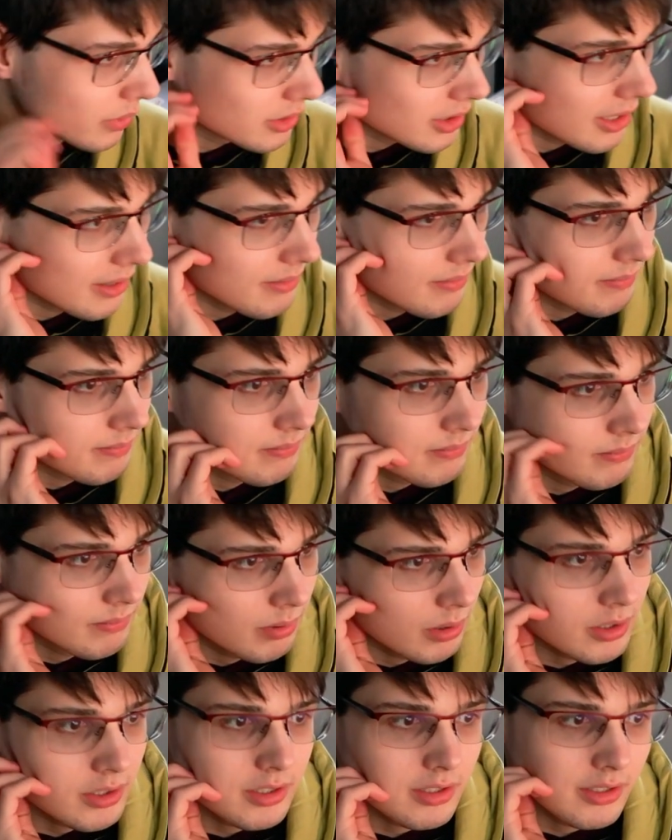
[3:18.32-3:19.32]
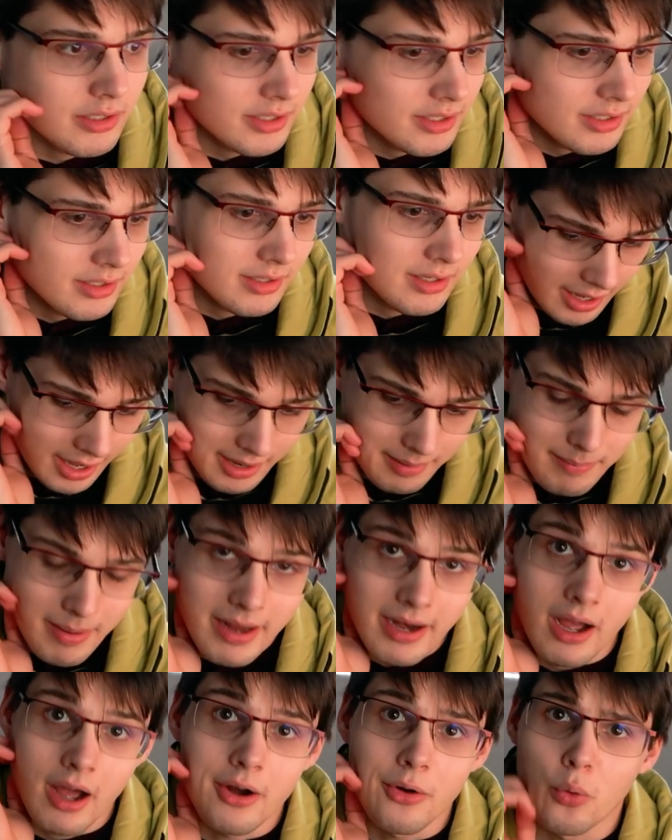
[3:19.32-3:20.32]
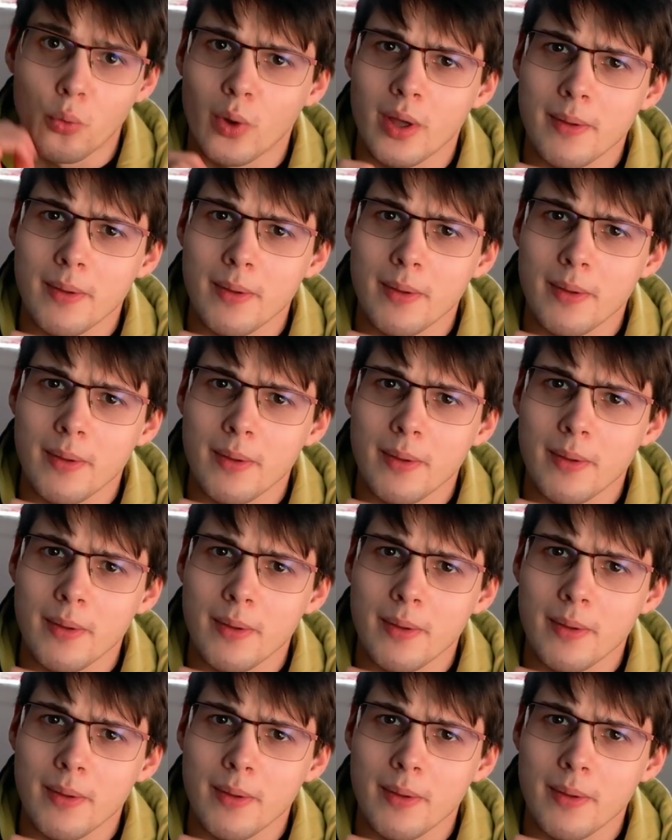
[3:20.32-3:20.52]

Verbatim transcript: which I personally kind of made it on a